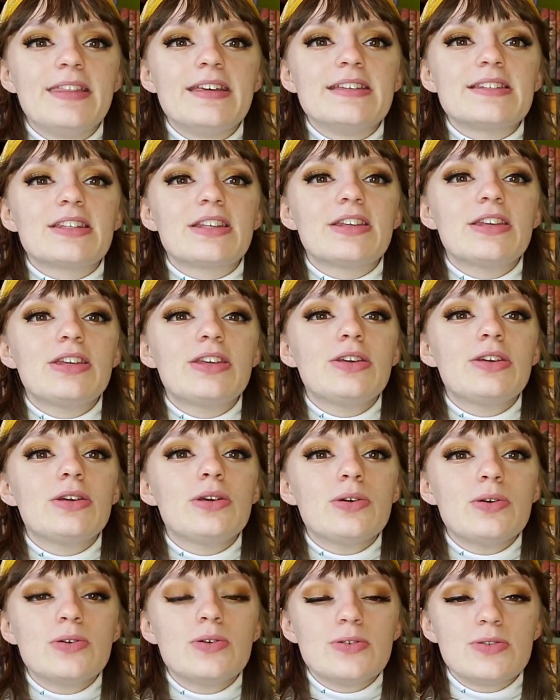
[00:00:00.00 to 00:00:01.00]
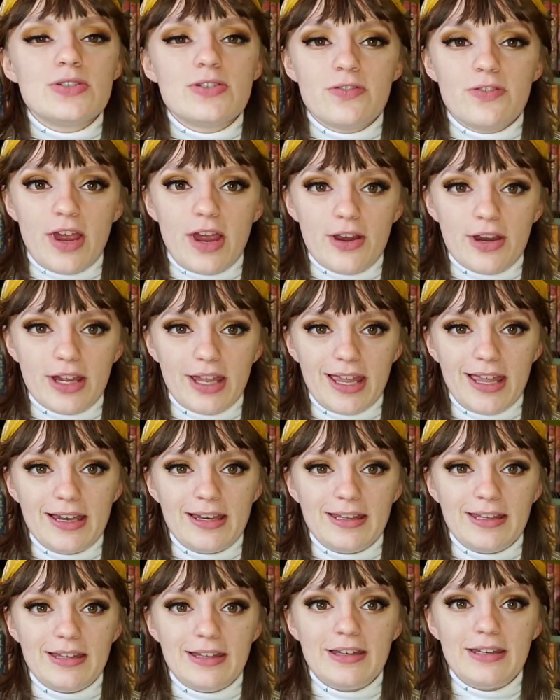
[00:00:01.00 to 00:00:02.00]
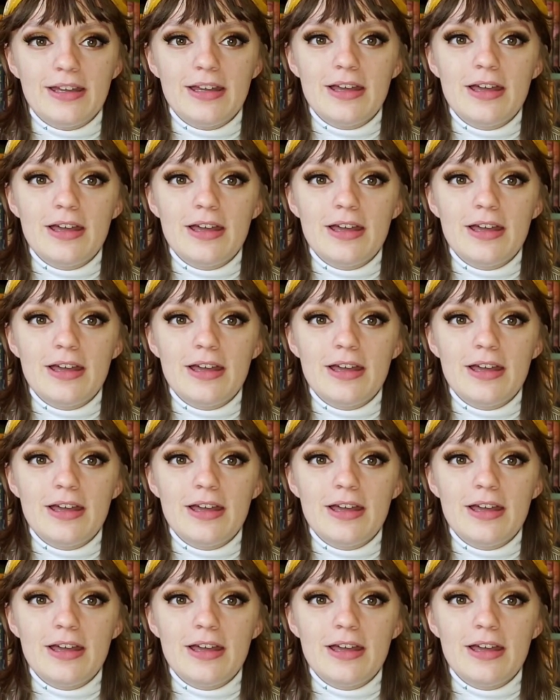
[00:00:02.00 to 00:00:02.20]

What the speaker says: this huge variegated